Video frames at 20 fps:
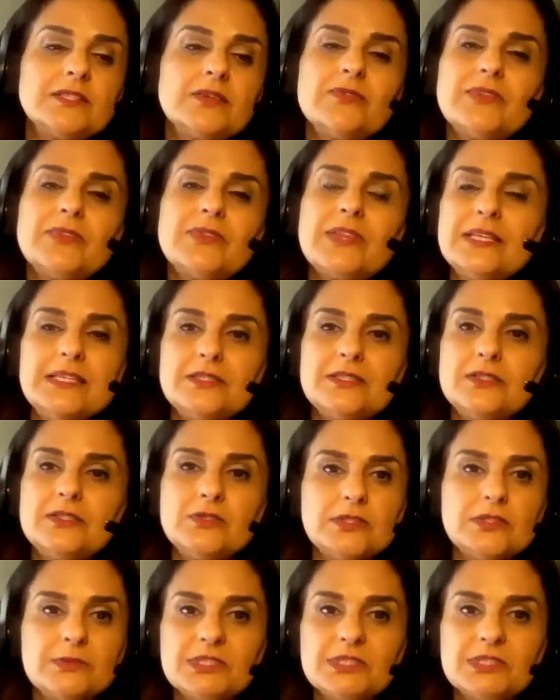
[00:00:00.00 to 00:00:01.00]
So if they need
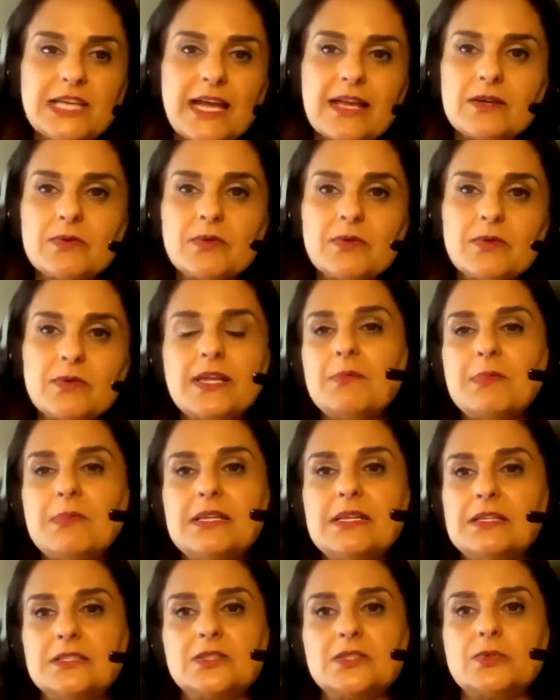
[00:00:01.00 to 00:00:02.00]
to do some shadowing,
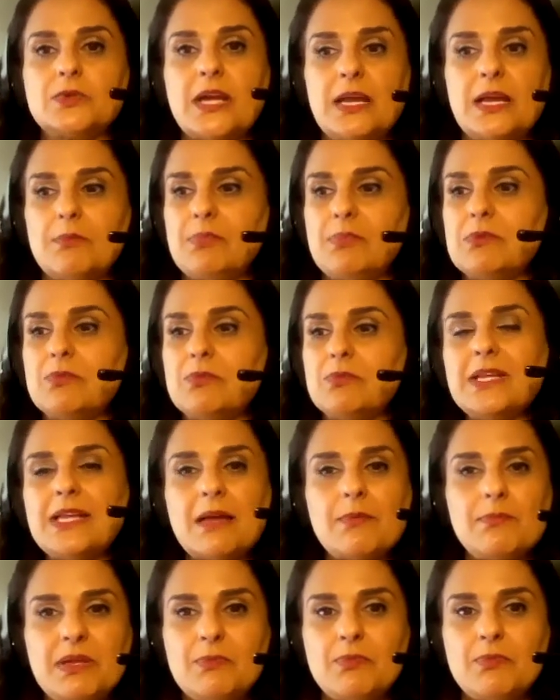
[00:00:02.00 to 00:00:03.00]
I mean, it's great, but
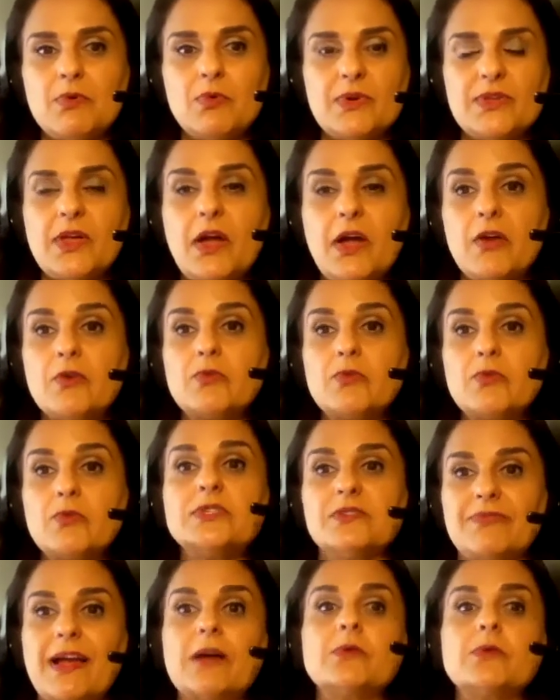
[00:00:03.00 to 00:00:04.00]
we get people with
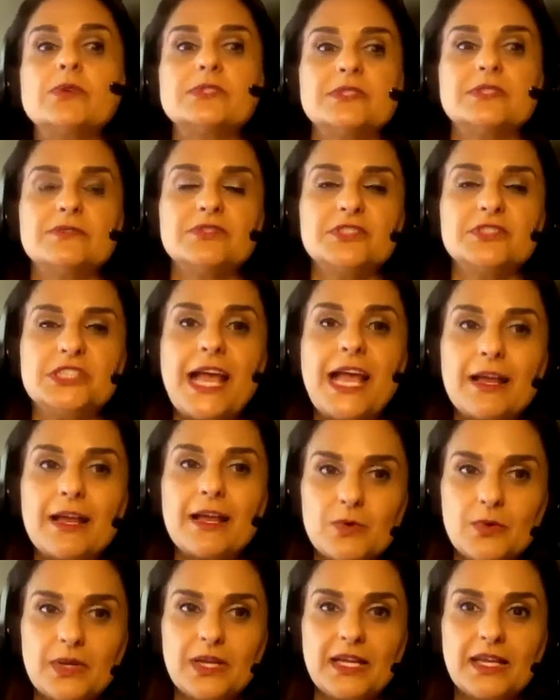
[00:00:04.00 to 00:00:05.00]
hundreds of hours of
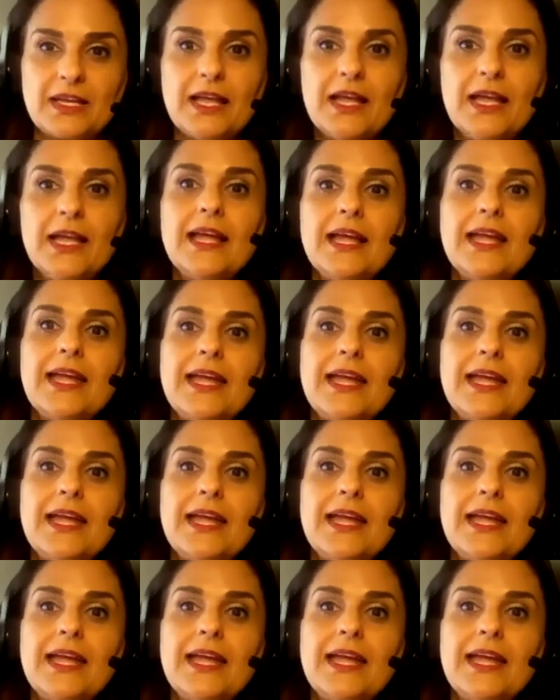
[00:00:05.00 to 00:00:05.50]
shadowing